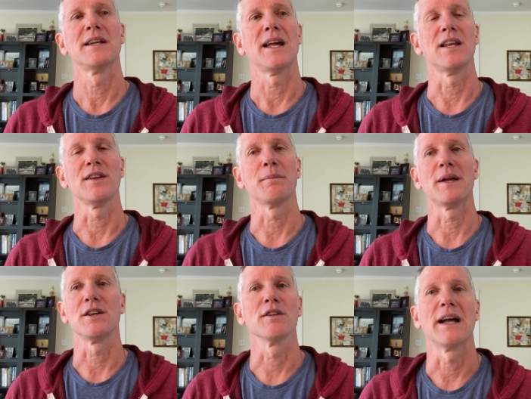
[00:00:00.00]
And I
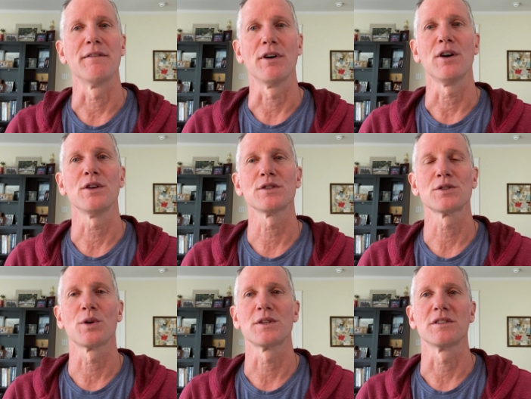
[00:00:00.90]
bet you'll have all
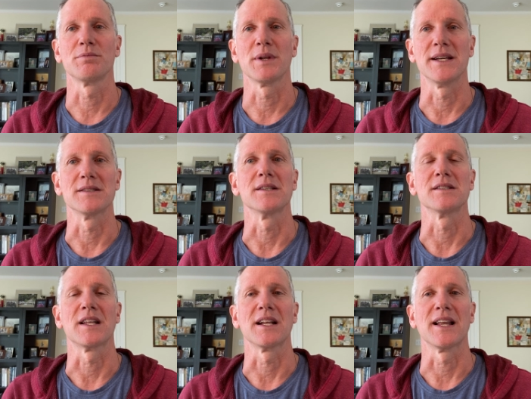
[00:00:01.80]
sorts of
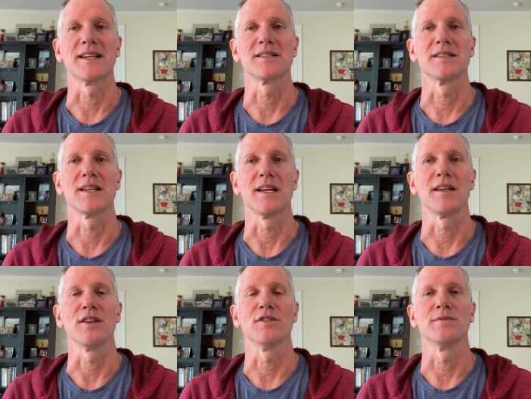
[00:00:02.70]
places that it likes to
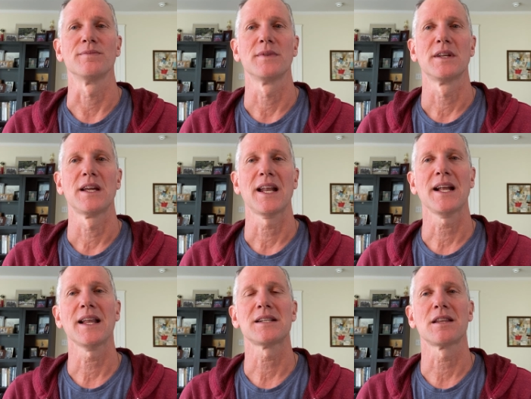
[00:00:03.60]
take you. And
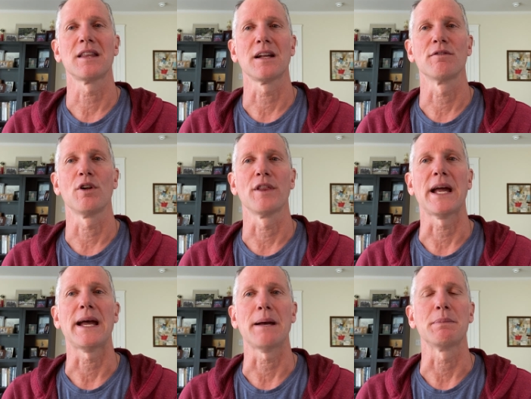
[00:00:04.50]
I like to think of all the
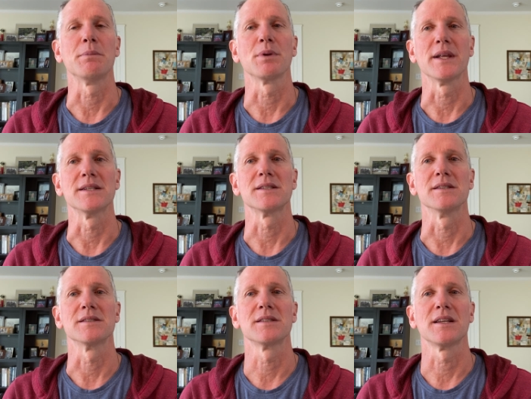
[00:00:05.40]
happy
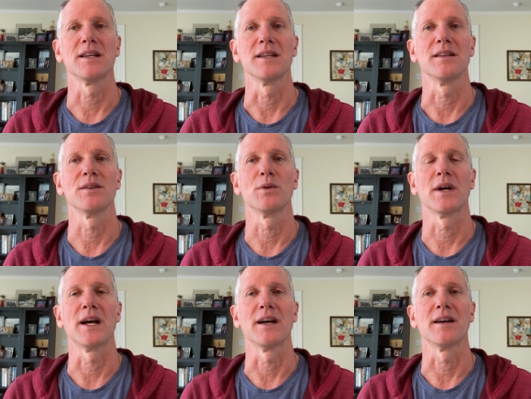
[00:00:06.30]
places it
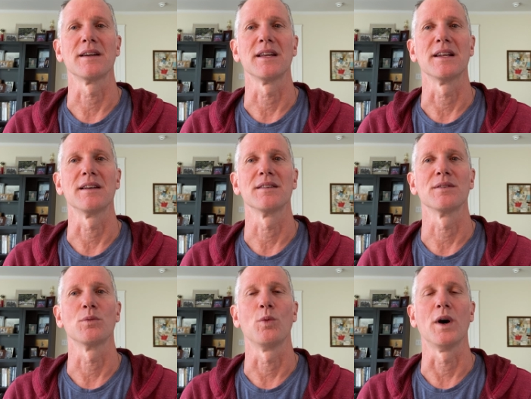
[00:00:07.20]

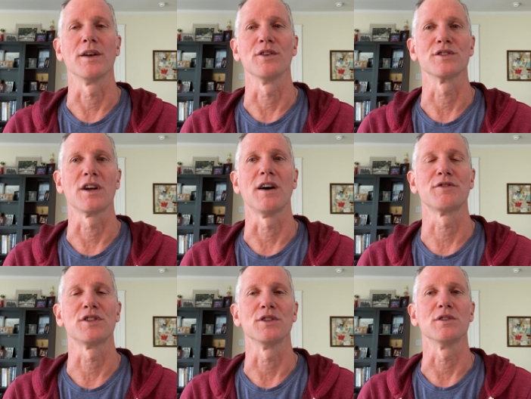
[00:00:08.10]
wanders
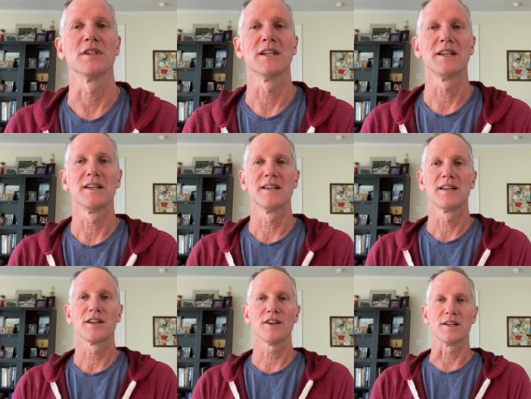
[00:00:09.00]
off to.
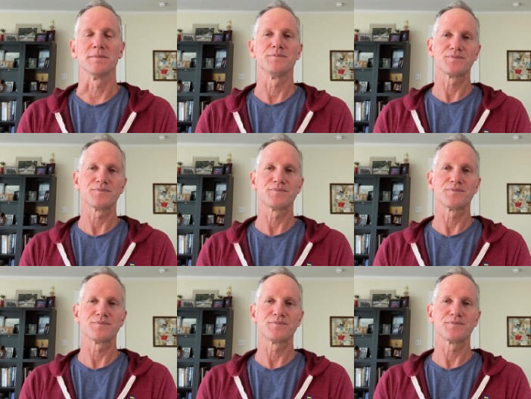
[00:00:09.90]
Good.